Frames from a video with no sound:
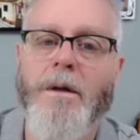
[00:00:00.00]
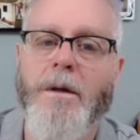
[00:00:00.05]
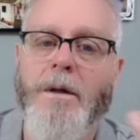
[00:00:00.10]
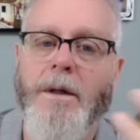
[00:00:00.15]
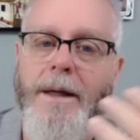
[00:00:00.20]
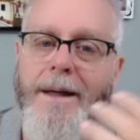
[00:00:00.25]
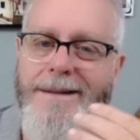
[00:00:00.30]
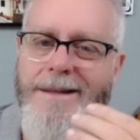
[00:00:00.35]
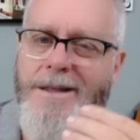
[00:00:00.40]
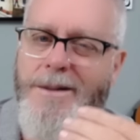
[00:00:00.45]

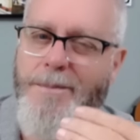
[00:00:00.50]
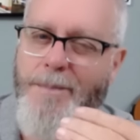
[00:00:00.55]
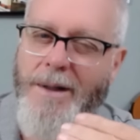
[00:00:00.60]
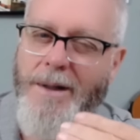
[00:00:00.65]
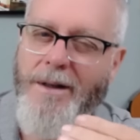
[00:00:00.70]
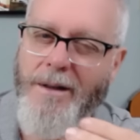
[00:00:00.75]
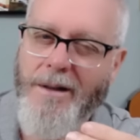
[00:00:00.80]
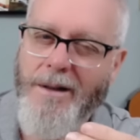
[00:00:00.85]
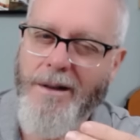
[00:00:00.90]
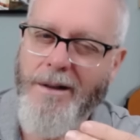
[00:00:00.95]
He says, but
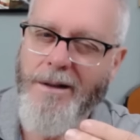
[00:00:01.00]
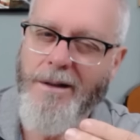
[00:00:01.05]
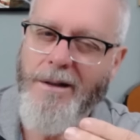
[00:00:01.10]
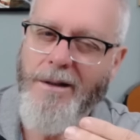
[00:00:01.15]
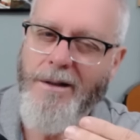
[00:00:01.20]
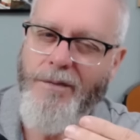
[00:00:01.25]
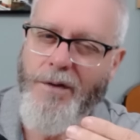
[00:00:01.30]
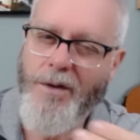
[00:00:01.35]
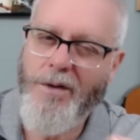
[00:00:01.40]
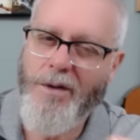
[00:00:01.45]

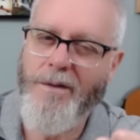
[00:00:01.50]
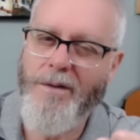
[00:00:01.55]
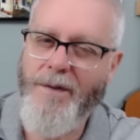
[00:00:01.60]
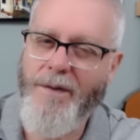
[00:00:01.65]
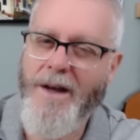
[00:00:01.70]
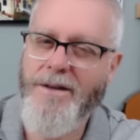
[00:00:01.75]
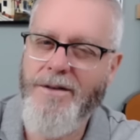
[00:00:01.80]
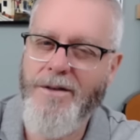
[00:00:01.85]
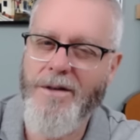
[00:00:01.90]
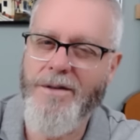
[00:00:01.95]
if we
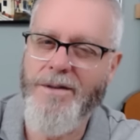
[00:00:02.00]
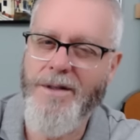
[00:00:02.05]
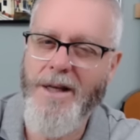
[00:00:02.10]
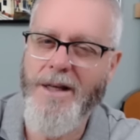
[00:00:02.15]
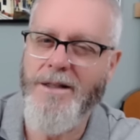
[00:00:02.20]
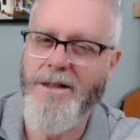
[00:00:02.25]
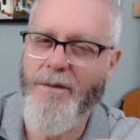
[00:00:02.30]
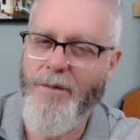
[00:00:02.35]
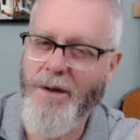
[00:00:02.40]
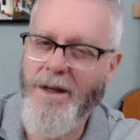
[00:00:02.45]
confess
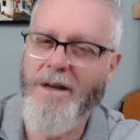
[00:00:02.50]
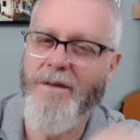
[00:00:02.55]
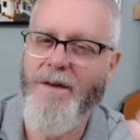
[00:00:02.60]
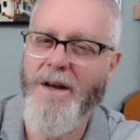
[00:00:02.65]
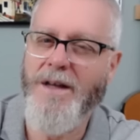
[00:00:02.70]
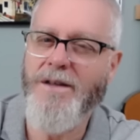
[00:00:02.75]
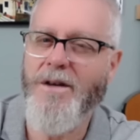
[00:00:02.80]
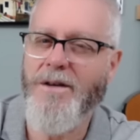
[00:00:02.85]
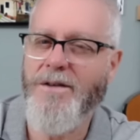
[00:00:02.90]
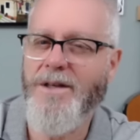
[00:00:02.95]

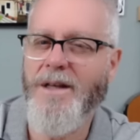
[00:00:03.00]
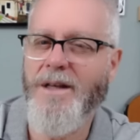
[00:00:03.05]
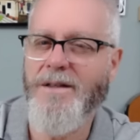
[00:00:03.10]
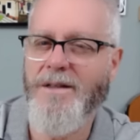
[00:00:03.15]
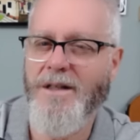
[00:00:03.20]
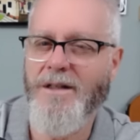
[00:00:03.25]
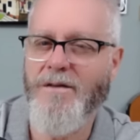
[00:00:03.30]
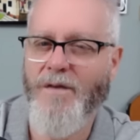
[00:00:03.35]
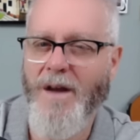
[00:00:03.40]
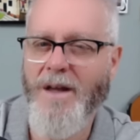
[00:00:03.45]
our sins,
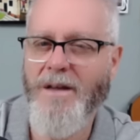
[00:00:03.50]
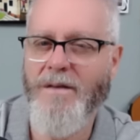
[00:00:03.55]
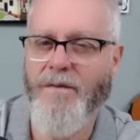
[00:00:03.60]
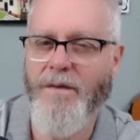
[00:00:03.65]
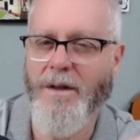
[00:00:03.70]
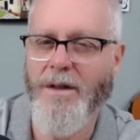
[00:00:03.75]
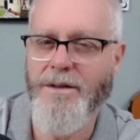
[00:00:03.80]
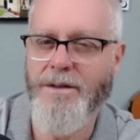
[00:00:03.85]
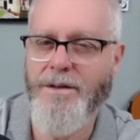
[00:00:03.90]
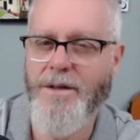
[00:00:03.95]
he's
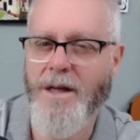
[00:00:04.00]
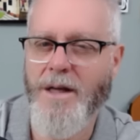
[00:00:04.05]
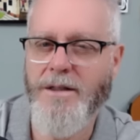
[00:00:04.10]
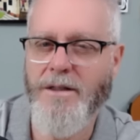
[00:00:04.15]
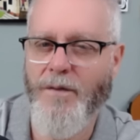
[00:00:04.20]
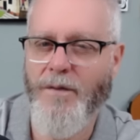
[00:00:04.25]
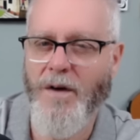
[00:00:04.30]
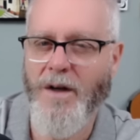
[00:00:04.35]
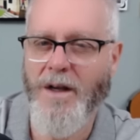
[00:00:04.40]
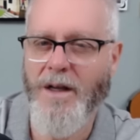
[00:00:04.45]
faithful and just
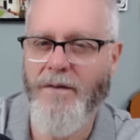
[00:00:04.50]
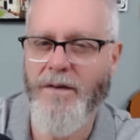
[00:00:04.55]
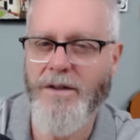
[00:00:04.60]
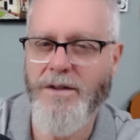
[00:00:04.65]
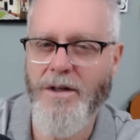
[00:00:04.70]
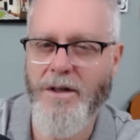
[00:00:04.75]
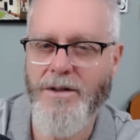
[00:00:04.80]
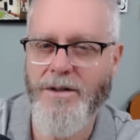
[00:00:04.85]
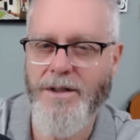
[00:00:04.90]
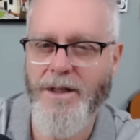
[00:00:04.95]
to forgive
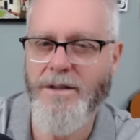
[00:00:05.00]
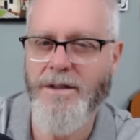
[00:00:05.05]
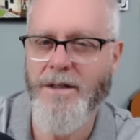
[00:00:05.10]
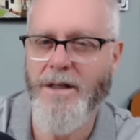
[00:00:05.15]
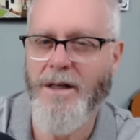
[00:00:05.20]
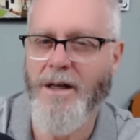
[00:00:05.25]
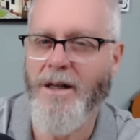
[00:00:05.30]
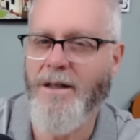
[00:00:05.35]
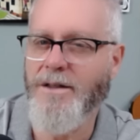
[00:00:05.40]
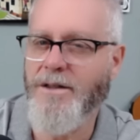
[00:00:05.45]
us our sins
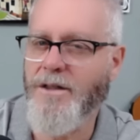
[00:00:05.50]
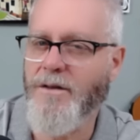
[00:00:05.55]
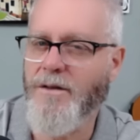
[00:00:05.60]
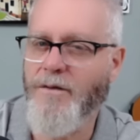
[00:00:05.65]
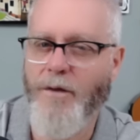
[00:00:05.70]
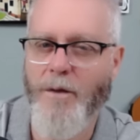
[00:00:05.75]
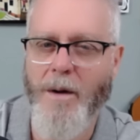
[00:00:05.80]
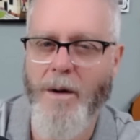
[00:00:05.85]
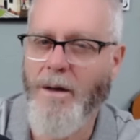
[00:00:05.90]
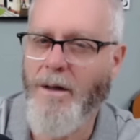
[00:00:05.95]
and cleanse us
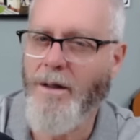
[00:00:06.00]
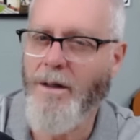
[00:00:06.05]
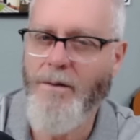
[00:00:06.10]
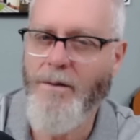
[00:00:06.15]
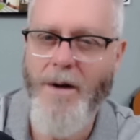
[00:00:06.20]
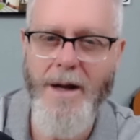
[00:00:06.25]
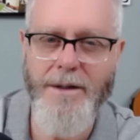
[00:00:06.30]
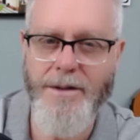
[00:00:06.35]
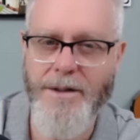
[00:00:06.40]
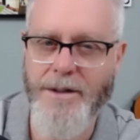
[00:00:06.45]
from all
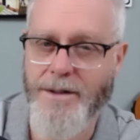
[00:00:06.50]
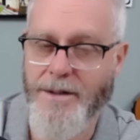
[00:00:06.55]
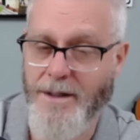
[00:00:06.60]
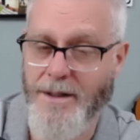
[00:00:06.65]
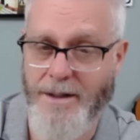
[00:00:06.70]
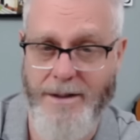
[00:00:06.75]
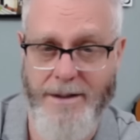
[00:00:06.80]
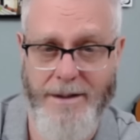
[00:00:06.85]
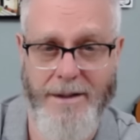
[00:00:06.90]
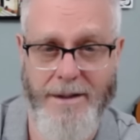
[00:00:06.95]

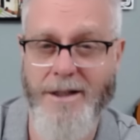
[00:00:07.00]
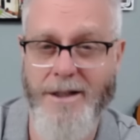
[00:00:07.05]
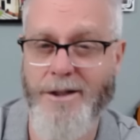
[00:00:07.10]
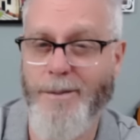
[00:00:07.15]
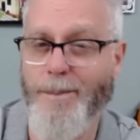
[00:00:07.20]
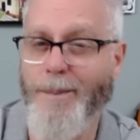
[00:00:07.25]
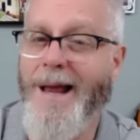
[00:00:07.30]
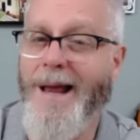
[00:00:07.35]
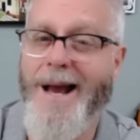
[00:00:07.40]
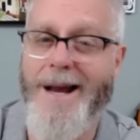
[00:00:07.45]
unrighteousness. The
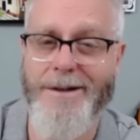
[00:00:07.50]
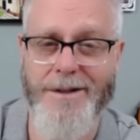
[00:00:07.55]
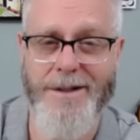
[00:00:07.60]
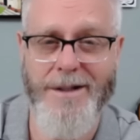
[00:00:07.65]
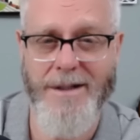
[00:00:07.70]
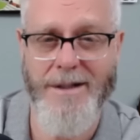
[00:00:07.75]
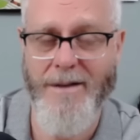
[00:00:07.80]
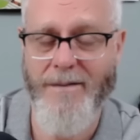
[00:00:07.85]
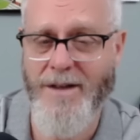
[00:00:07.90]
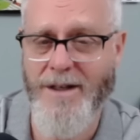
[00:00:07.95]

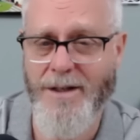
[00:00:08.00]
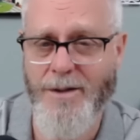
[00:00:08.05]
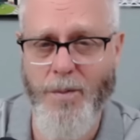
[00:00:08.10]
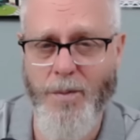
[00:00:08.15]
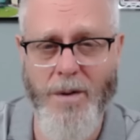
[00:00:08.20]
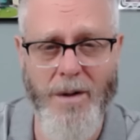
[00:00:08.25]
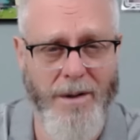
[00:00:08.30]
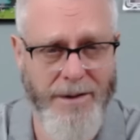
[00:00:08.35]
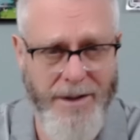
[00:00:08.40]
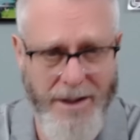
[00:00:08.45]
splashes of this
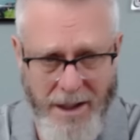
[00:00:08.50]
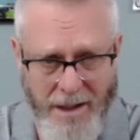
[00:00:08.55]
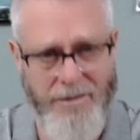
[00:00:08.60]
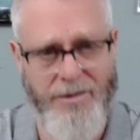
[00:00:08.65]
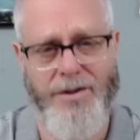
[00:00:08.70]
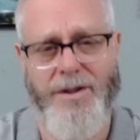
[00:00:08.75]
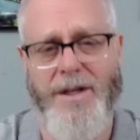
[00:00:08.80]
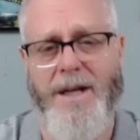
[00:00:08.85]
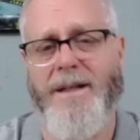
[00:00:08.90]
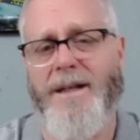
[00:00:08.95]
world. Do you
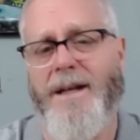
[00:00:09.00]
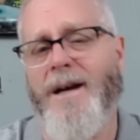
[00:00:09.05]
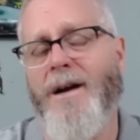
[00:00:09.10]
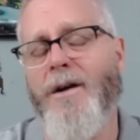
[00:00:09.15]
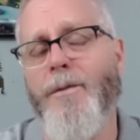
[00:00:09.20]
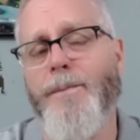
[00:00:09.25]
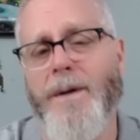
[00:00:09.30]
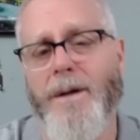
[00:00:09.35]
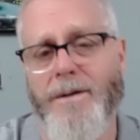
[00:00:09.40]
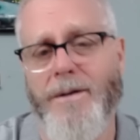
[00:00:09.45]
understand that? I
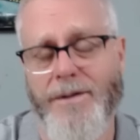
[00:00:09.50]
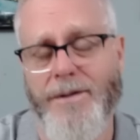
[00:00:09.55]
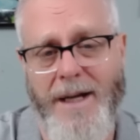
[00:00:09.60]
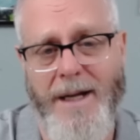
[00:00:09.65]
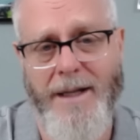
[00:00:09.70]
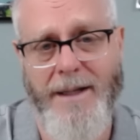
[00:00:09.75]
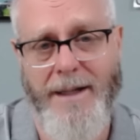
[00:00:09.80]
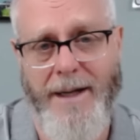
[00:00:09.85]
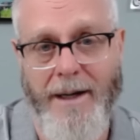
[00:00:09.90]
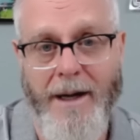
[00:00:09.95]
hope you
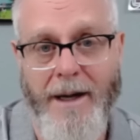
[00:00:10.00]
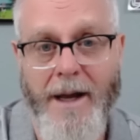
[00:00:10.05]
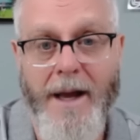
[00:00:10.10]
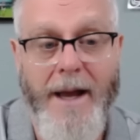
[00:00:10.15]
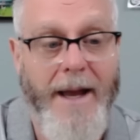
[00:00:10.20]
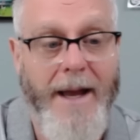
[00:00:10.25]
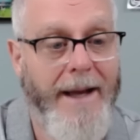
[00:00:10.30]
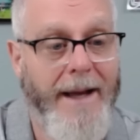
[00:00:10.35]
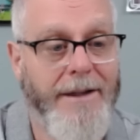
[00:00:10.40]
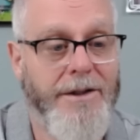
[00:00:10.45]
understand that.
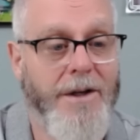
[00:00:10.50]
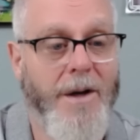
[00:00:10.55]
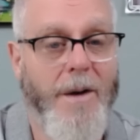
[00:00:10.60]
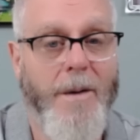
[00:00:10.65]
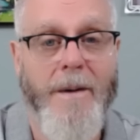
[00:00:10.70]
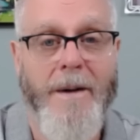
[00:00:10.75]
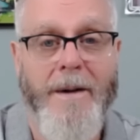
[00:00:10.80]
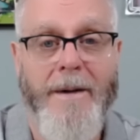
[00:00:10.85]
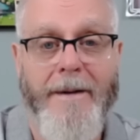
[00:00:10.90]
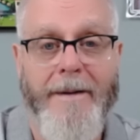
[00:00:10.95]
And
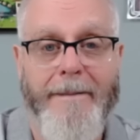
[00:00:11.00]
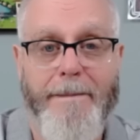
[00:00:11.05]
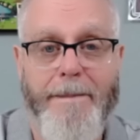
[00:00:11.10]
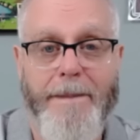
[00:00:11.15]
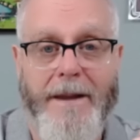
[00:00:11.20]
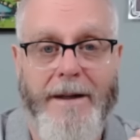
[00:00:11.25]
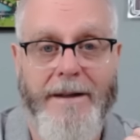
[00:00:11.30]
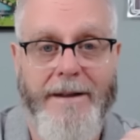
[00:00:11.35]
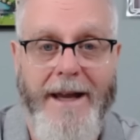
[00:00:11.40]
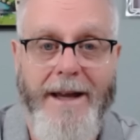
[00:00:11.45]
so
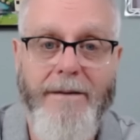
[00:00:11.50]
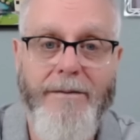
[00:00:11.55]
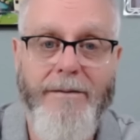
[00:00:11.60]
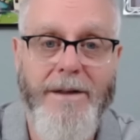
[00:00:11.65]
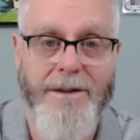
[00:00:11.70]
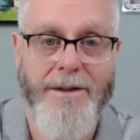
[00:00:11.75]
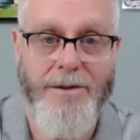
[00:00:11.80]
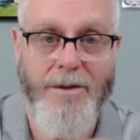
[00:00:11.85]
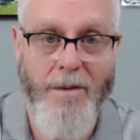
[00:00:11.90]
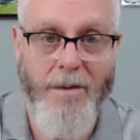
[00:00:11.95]
David
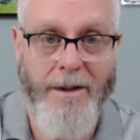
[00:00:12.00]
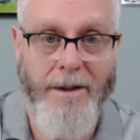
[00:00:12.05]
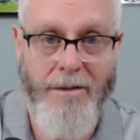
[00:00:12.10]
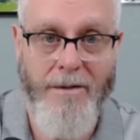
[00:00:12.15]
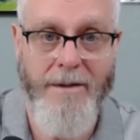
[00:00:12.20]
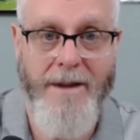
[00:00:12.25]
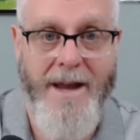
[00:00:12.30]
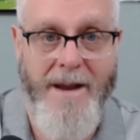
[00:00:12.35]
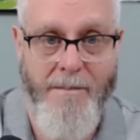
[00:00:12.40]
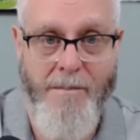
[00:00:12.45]
is going
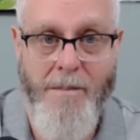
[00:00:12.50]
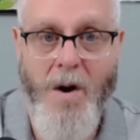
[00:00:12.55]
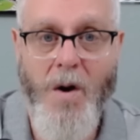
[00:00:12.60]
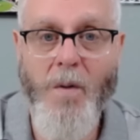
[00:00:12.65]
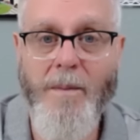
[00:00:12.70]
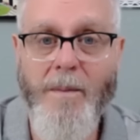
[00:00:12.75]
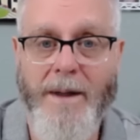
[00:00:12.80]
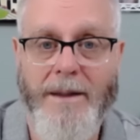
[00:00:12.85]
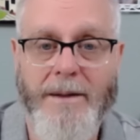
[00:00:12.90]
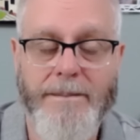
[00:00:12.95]
through that
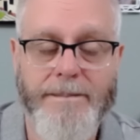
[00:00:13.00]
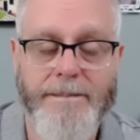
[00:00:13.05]
moment